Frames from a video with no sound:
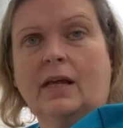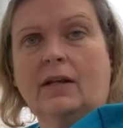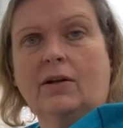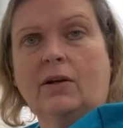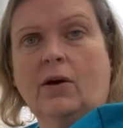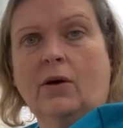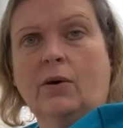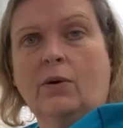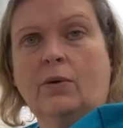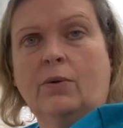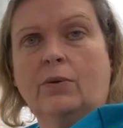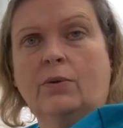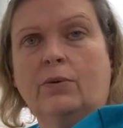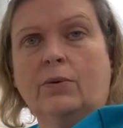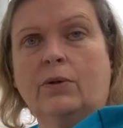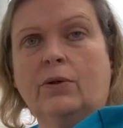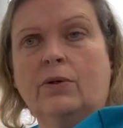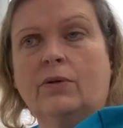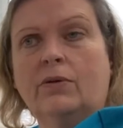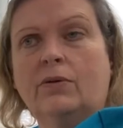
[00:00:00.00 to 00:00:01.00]
and
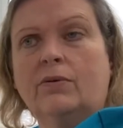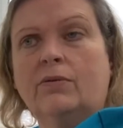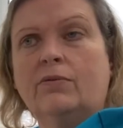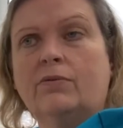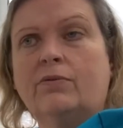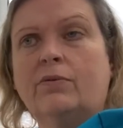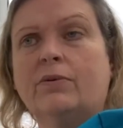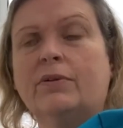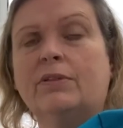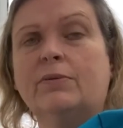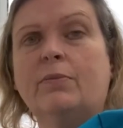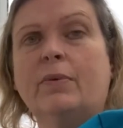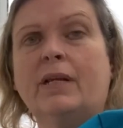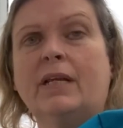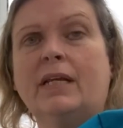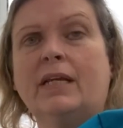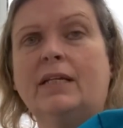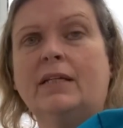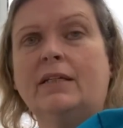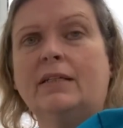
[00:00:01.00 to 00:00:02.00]
hold for as
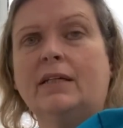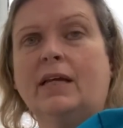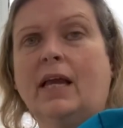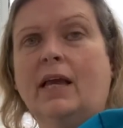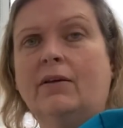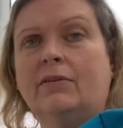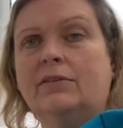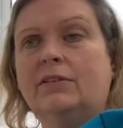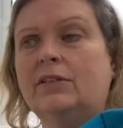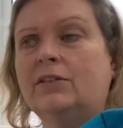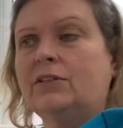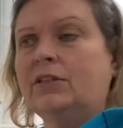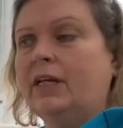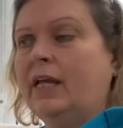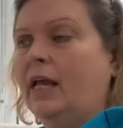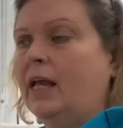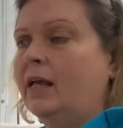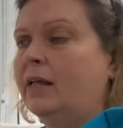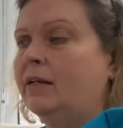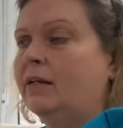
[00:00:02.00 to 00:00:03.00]
many counts as she
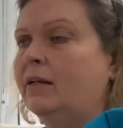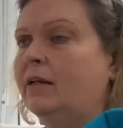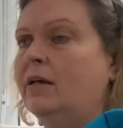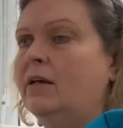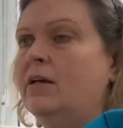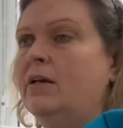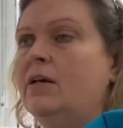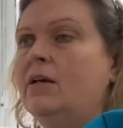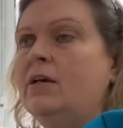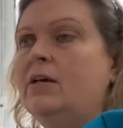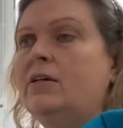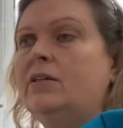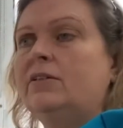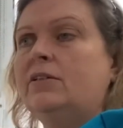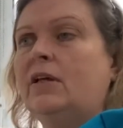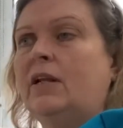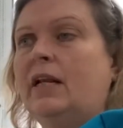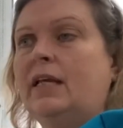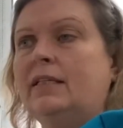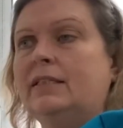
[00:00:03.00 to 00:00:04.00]
can.
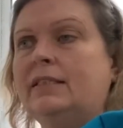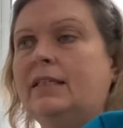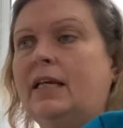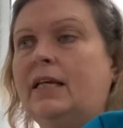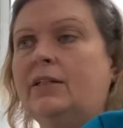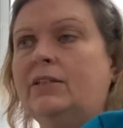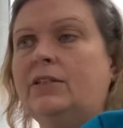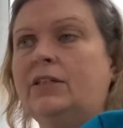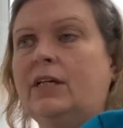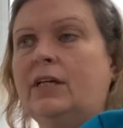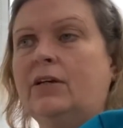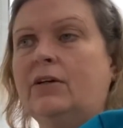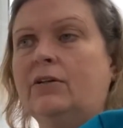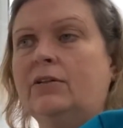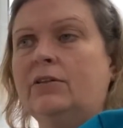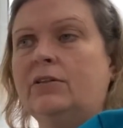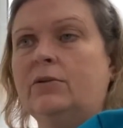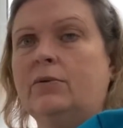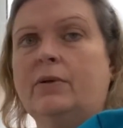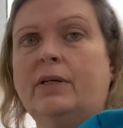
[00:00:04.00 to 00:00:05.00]
So let's say she
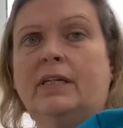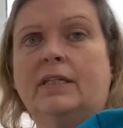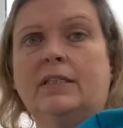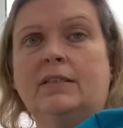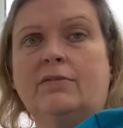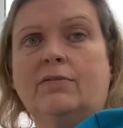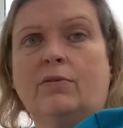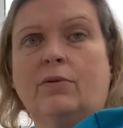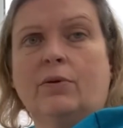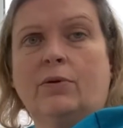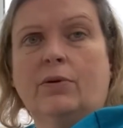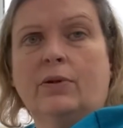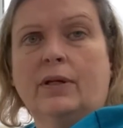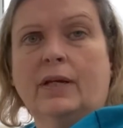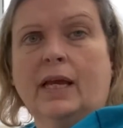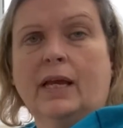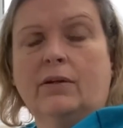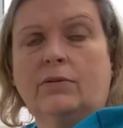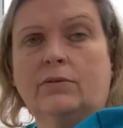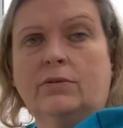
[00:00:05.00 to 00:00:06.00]
could squeeze for a
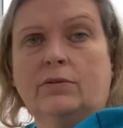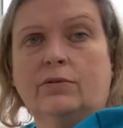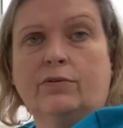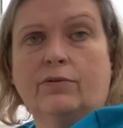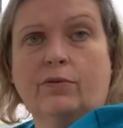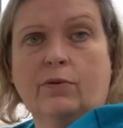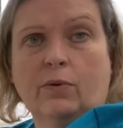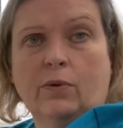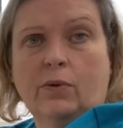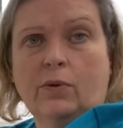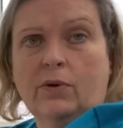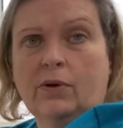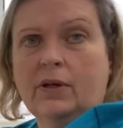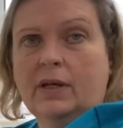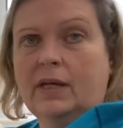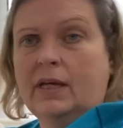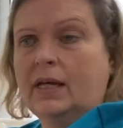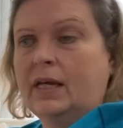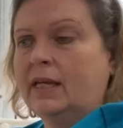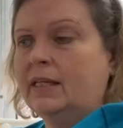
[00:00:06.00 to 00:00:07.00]
count of 4.
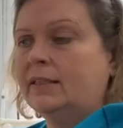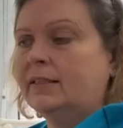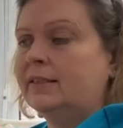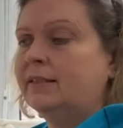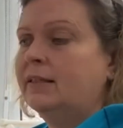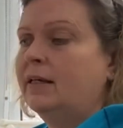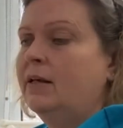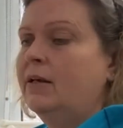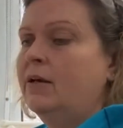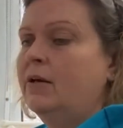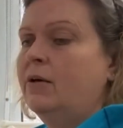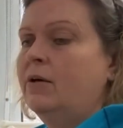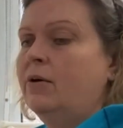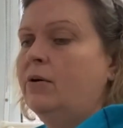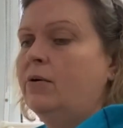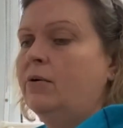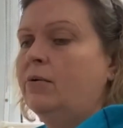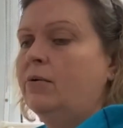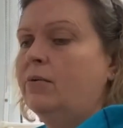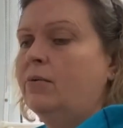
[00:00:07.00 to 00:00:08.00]
It's
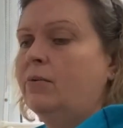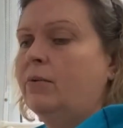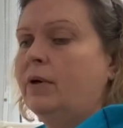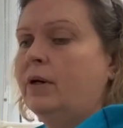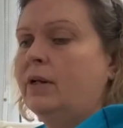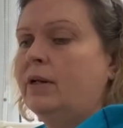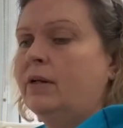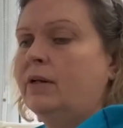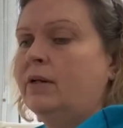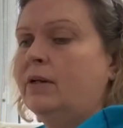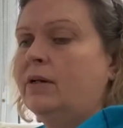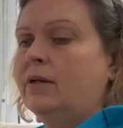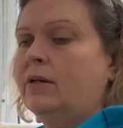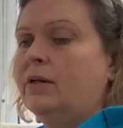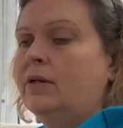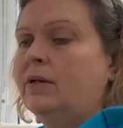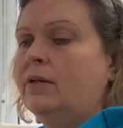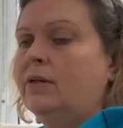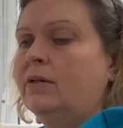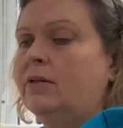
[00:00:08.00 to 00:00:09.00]
1,
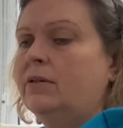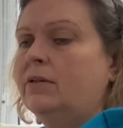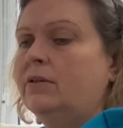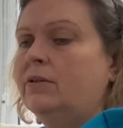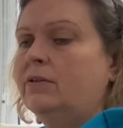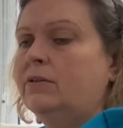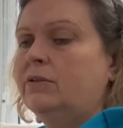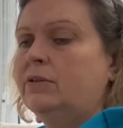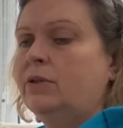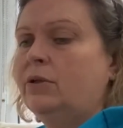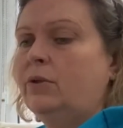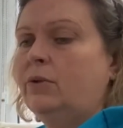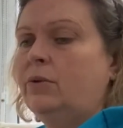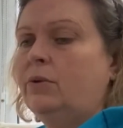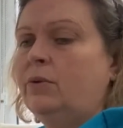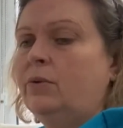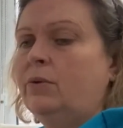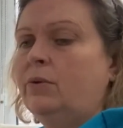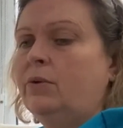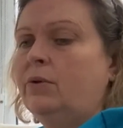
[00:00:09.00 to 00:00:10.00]

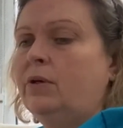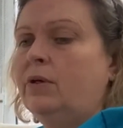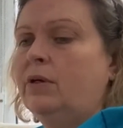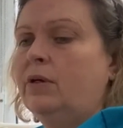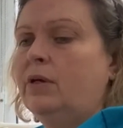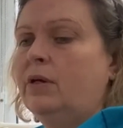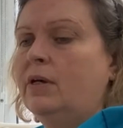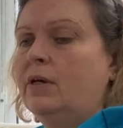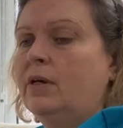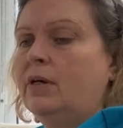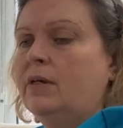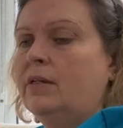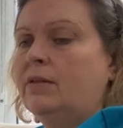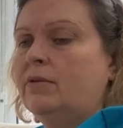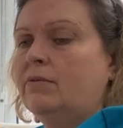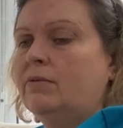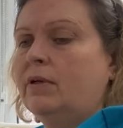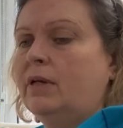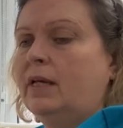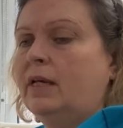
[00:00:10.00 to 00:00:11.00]
2,
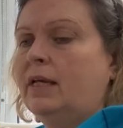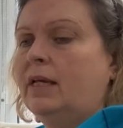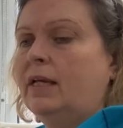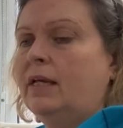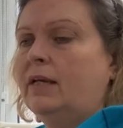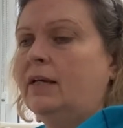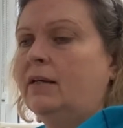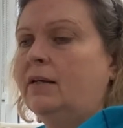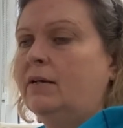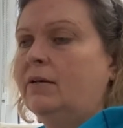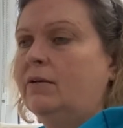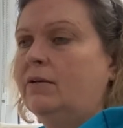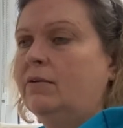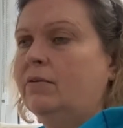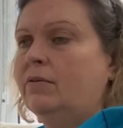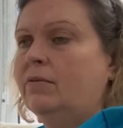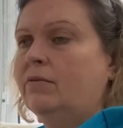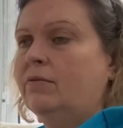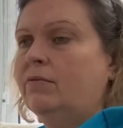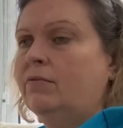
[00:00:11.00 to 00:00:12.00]
3,
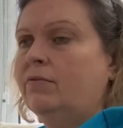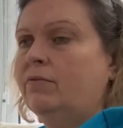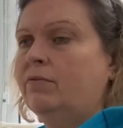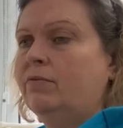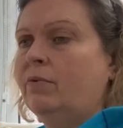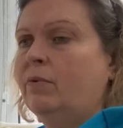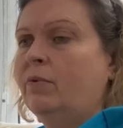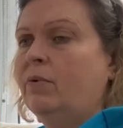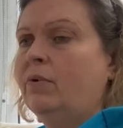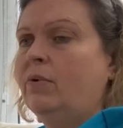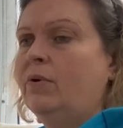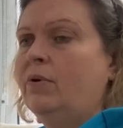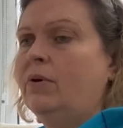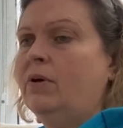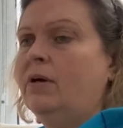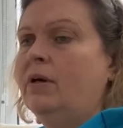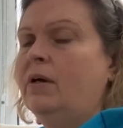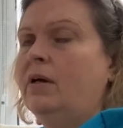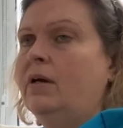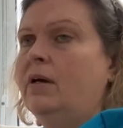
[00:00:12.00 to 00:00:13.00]
4,
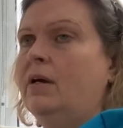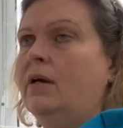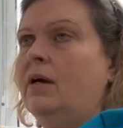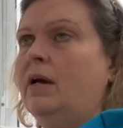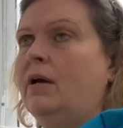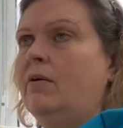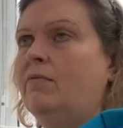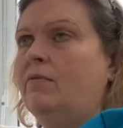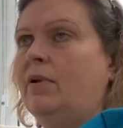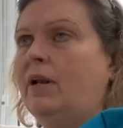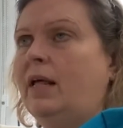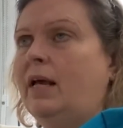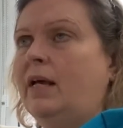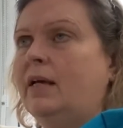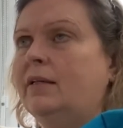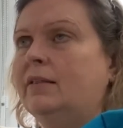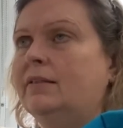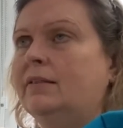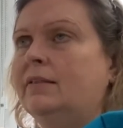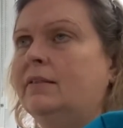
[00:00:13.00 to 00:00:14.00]
and
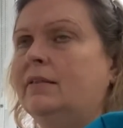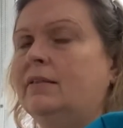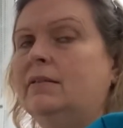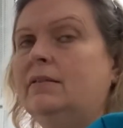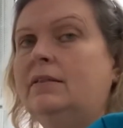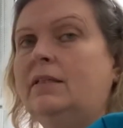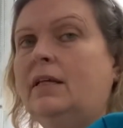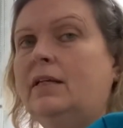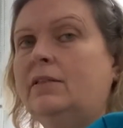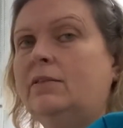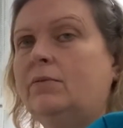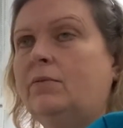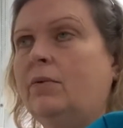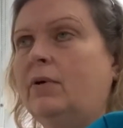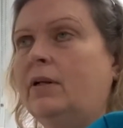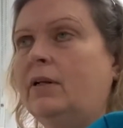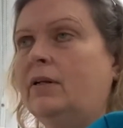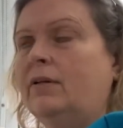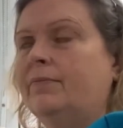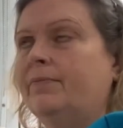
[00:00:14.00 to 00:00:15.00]
relax. So that's
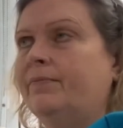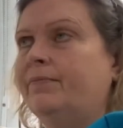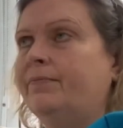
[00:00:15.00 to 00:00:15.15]
1.